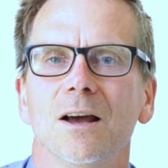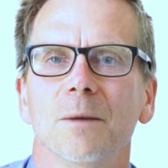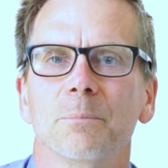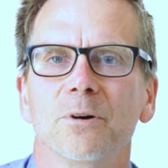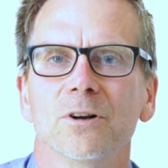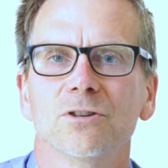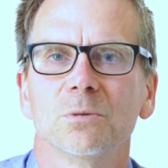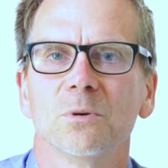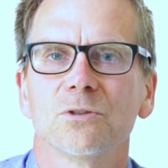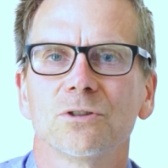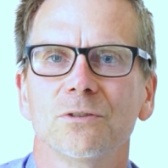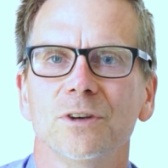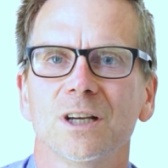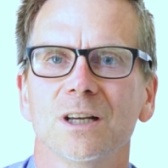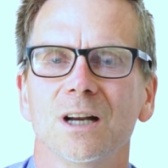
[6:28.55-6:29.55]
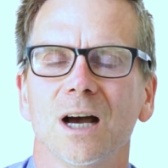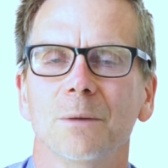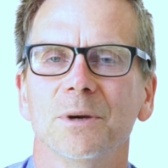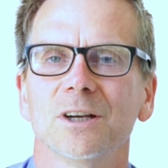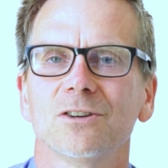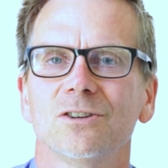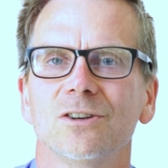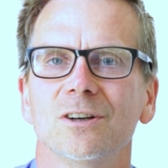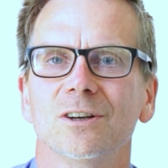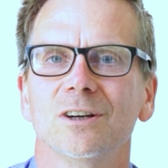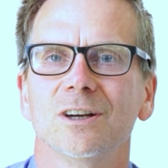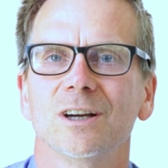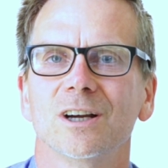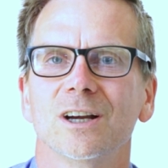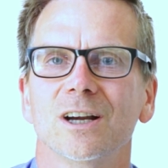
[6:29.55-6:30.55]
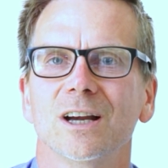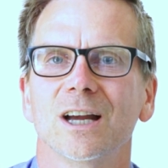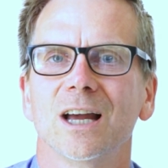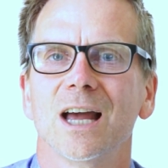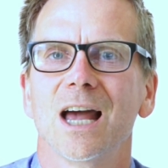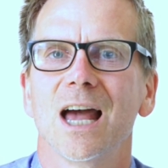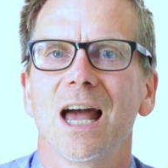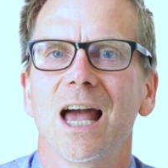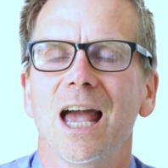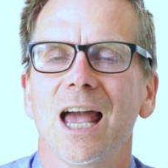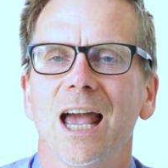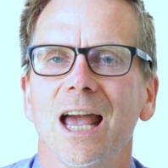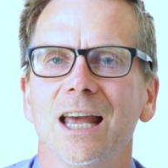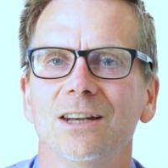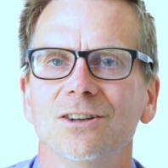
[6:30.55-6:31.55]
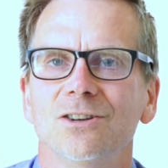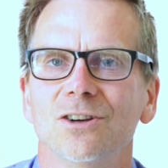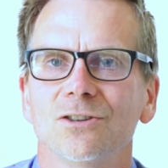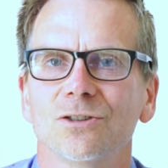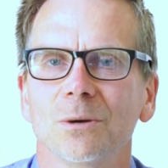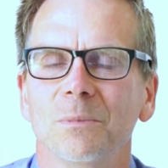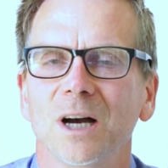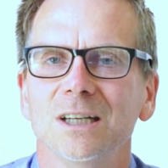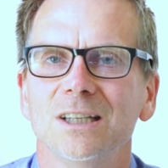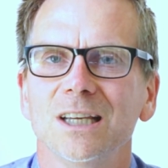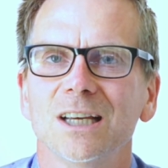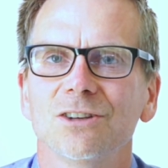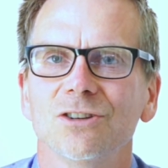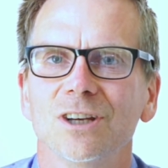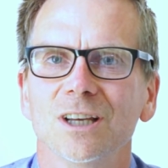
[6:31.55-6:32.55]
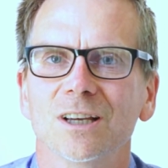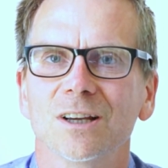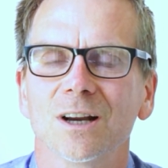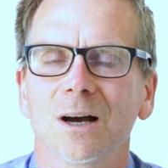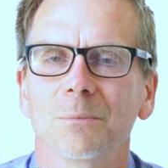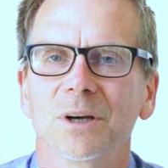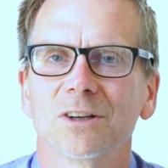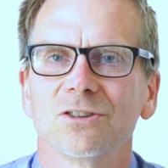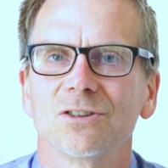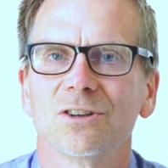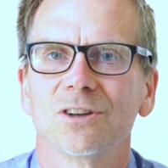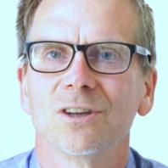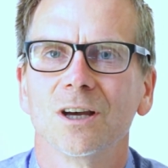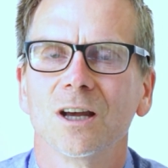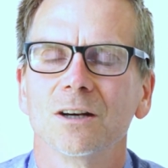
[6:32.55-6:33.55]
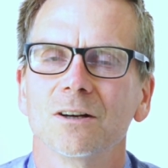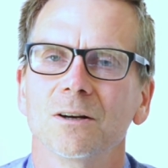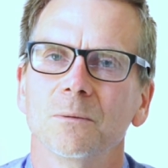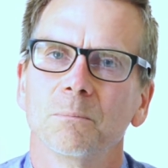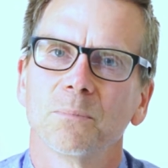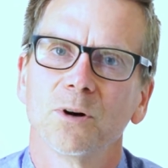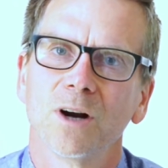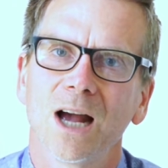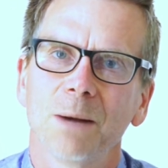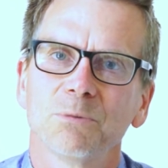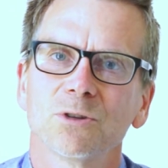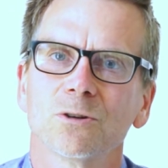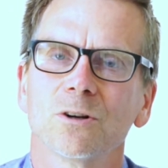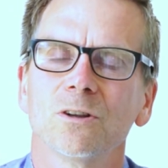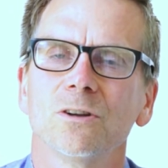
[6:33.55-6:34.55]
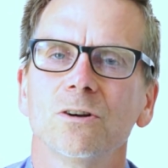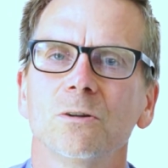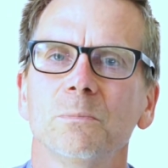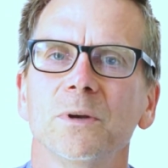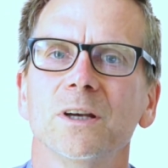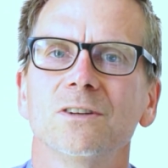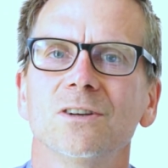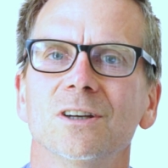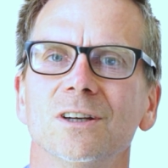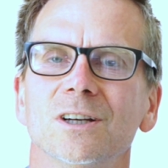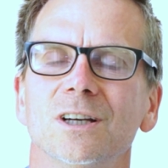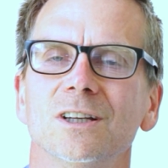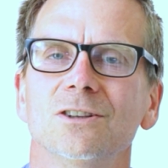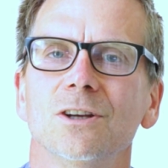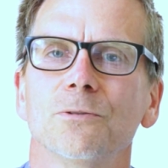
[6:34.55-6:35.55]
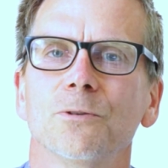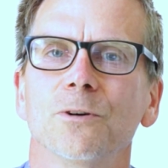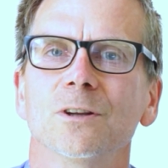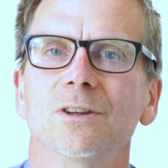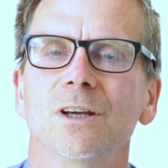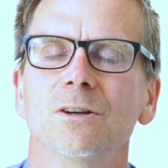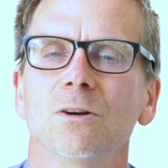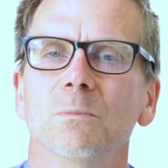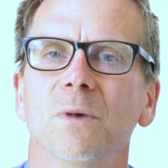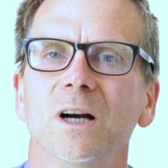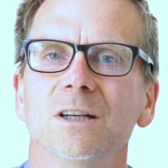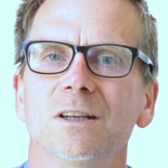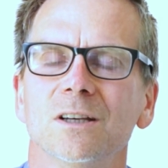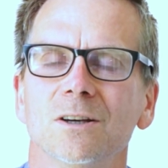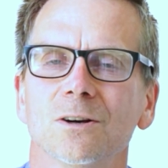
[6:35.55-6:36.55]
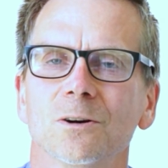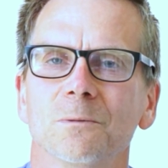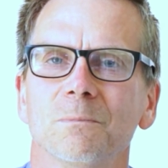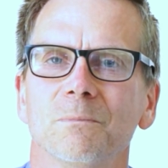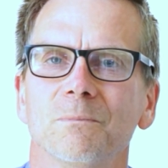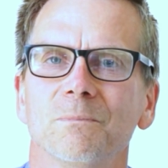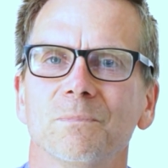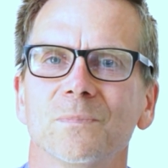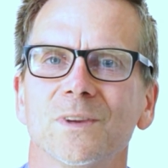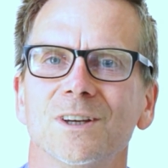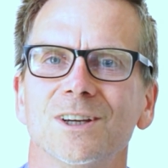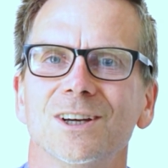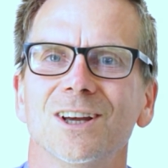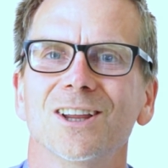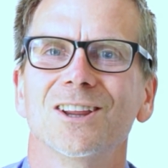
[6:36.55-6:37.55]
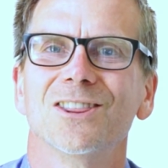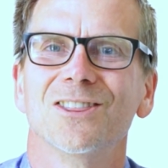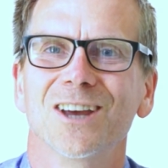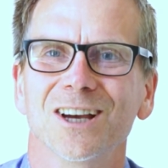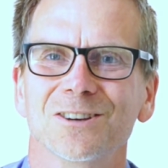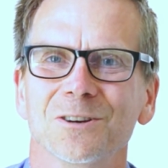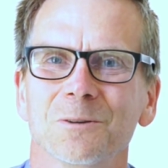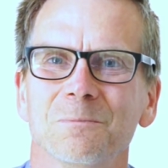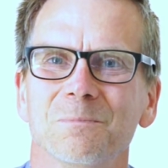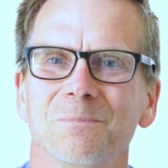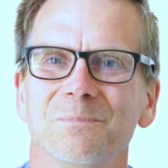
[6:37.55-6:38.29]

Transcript: principles of economics and some ideas in economics that perhaps are a little bit different than you might hear. Thank you.